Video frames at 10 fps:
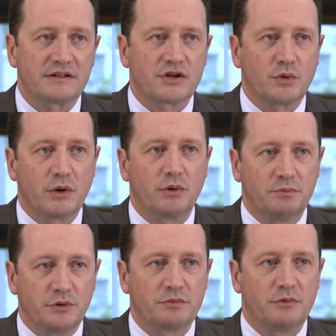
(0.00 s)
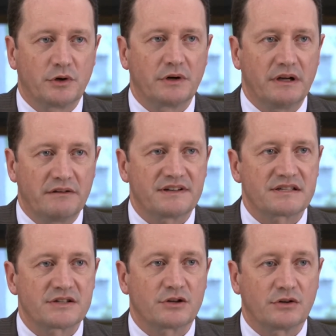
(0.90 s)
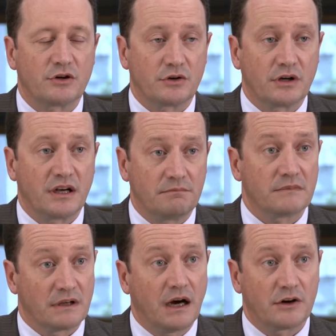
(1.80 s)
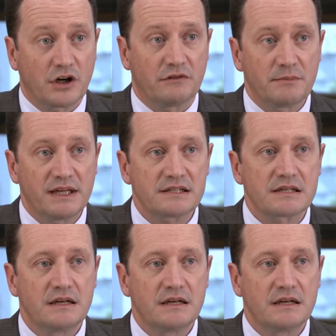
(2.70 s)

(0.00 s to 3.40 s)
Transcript: so we will put more emphasis on our governments,